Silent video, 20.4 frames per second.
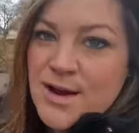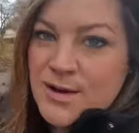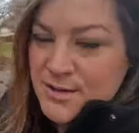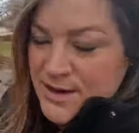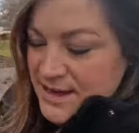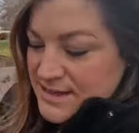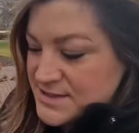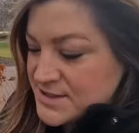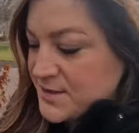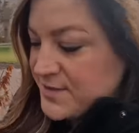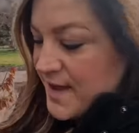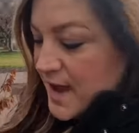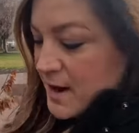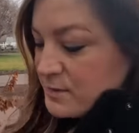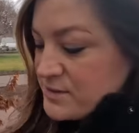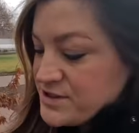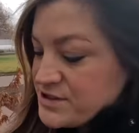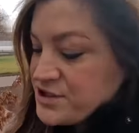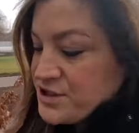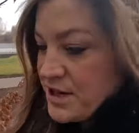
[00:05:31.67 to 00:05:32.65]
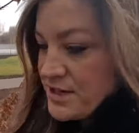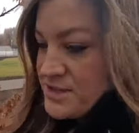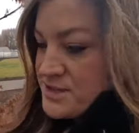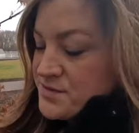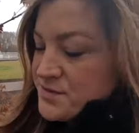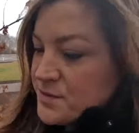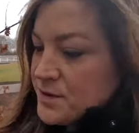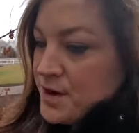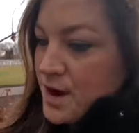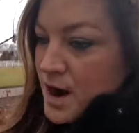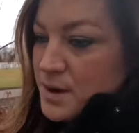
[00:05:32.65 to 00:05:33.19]
Okay, so that was just
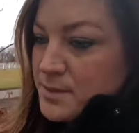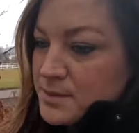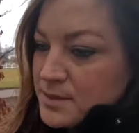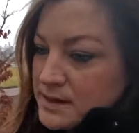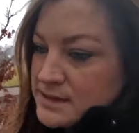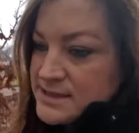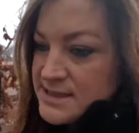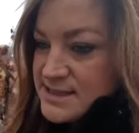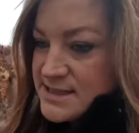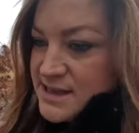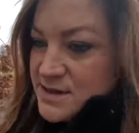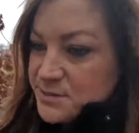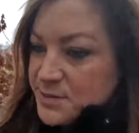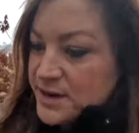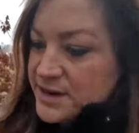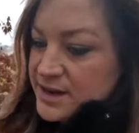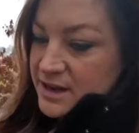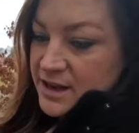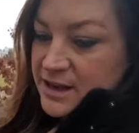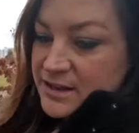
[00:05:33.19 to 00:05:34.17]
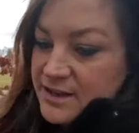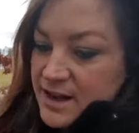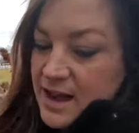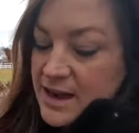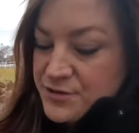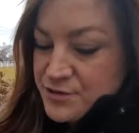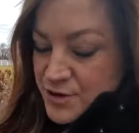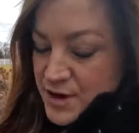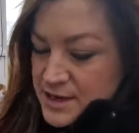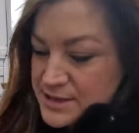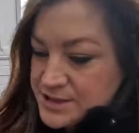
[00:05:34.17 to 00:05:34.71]
for arborescens and panicula
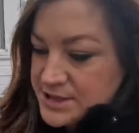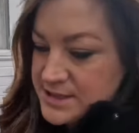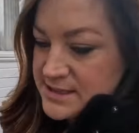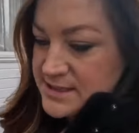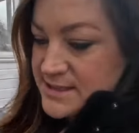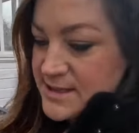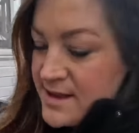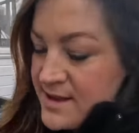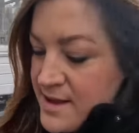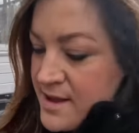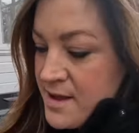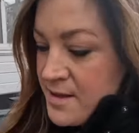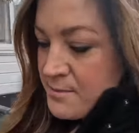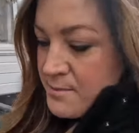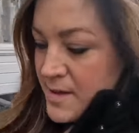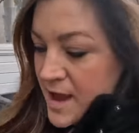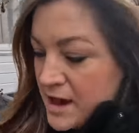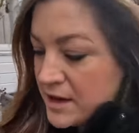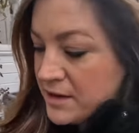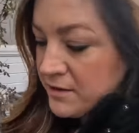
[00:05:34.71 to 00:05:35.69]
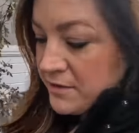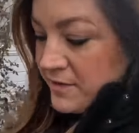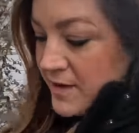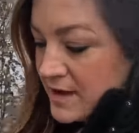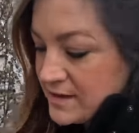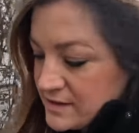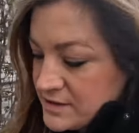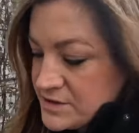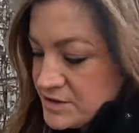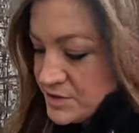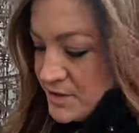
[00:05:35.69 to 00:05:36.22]
hydrangeas.
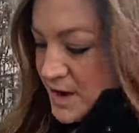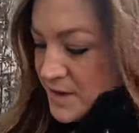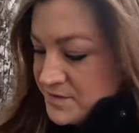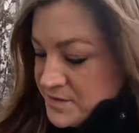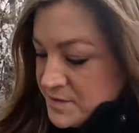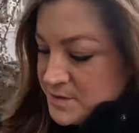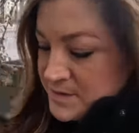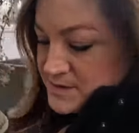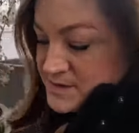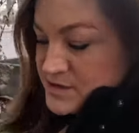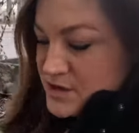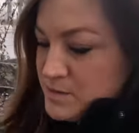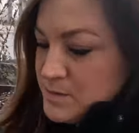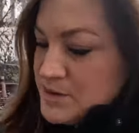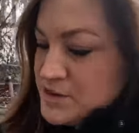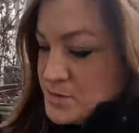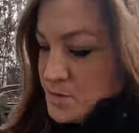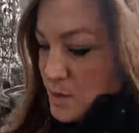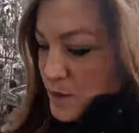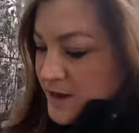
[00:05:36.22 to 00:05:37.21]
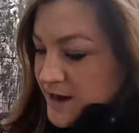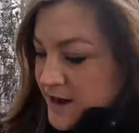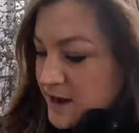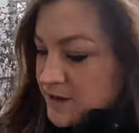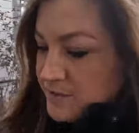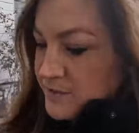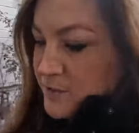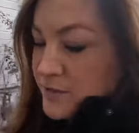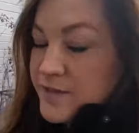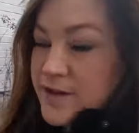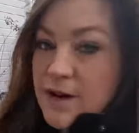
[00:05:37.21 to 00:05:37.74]
Macrophyllas, you have to be so much more
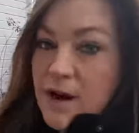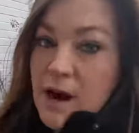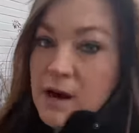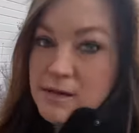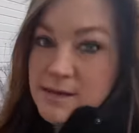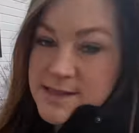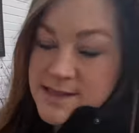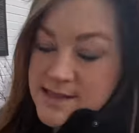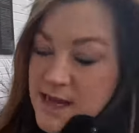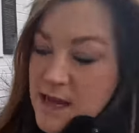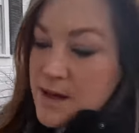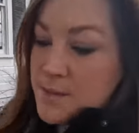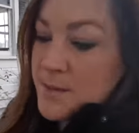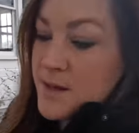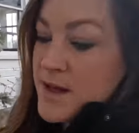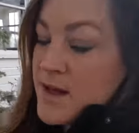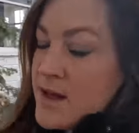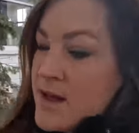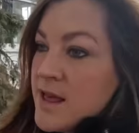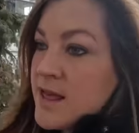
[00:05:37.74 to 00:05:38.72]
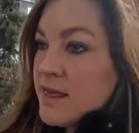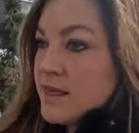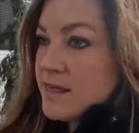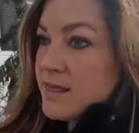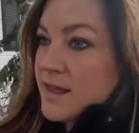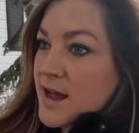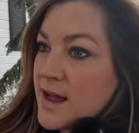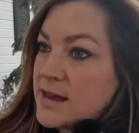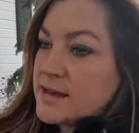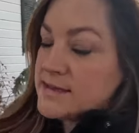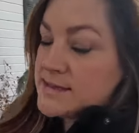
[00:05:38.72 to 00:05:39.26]
careful. There are some
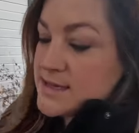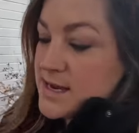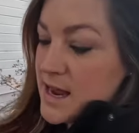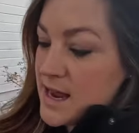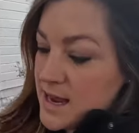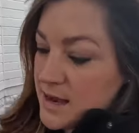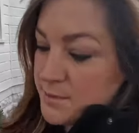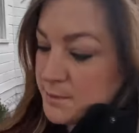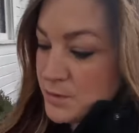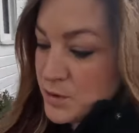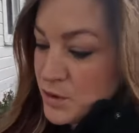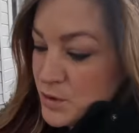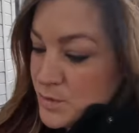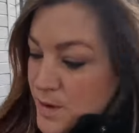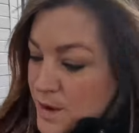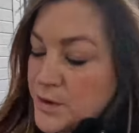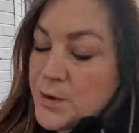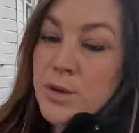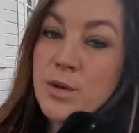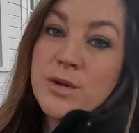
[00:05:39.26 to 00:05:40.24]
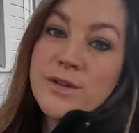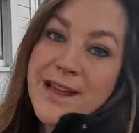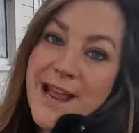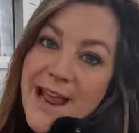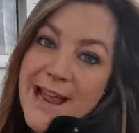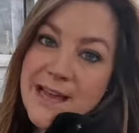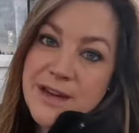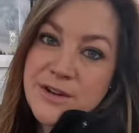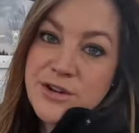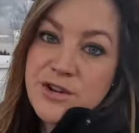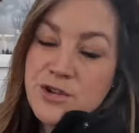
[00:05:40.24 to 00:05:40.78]
that uh, bloom on old
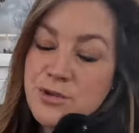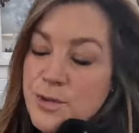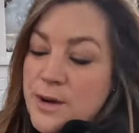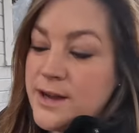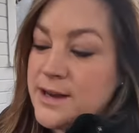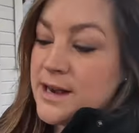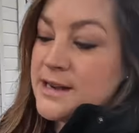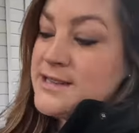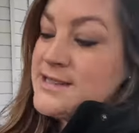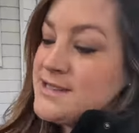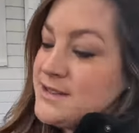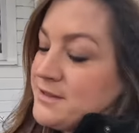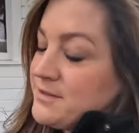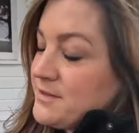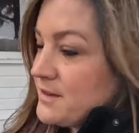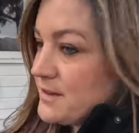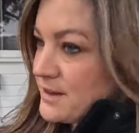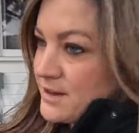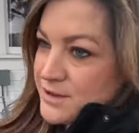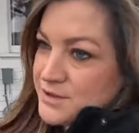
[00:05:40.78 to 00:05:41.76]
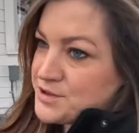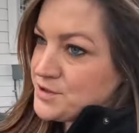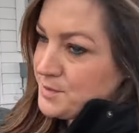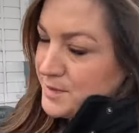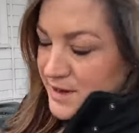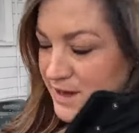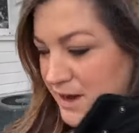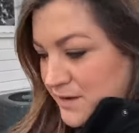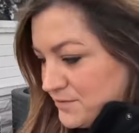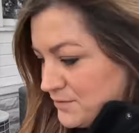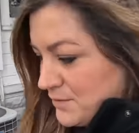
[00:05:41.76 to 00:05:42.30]
and new wood. I still feel like you should be
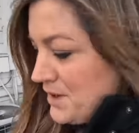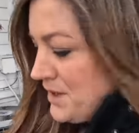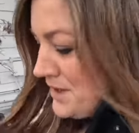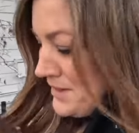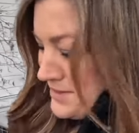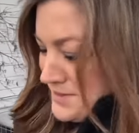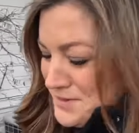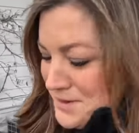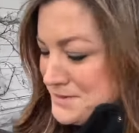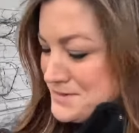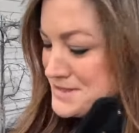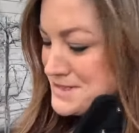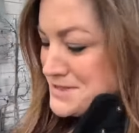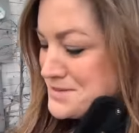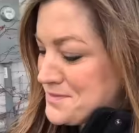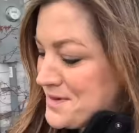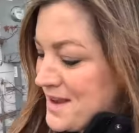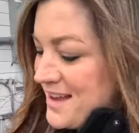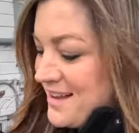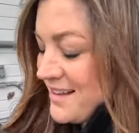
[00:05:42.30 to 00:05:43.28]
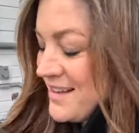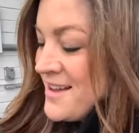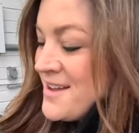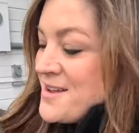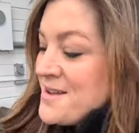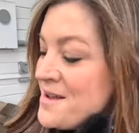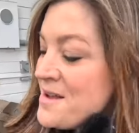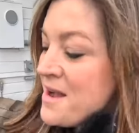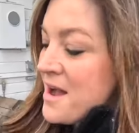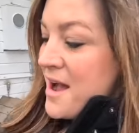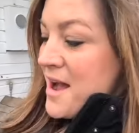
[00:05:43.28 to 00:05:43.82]
careful with those as well,
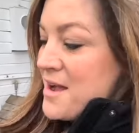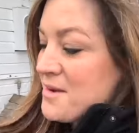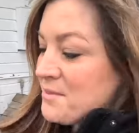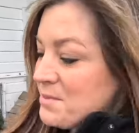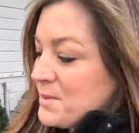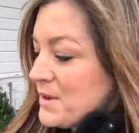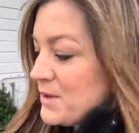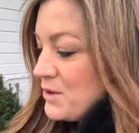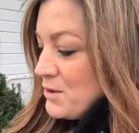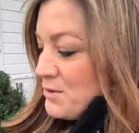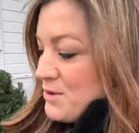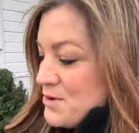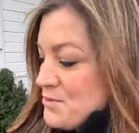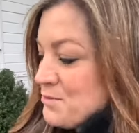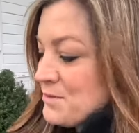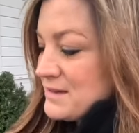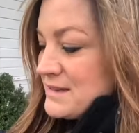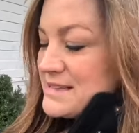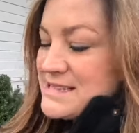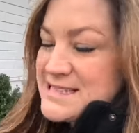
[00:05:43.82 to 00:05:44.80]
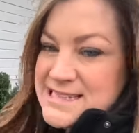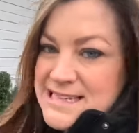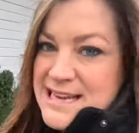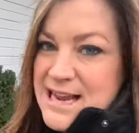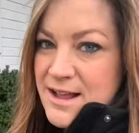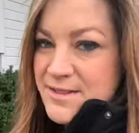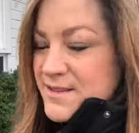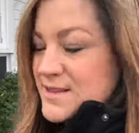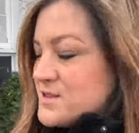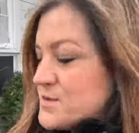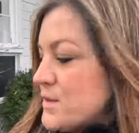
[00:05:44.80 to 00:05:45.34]
uh, but you can really see
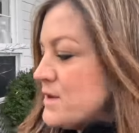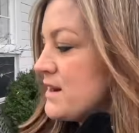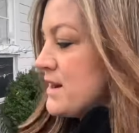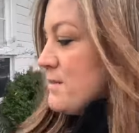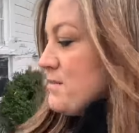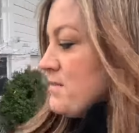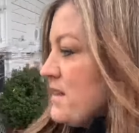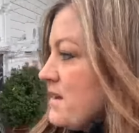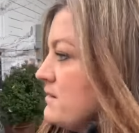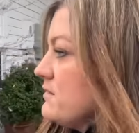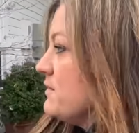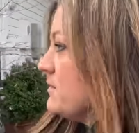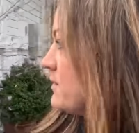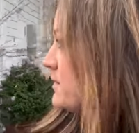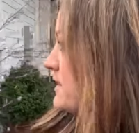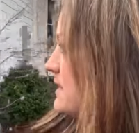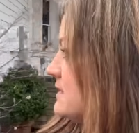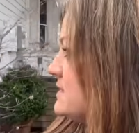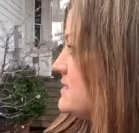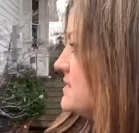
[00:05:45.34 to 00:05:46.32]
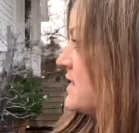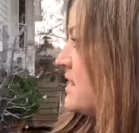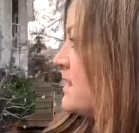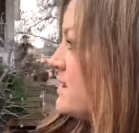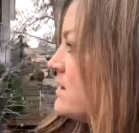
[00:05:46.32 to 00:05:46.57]
on this one, and I'm thankful for this,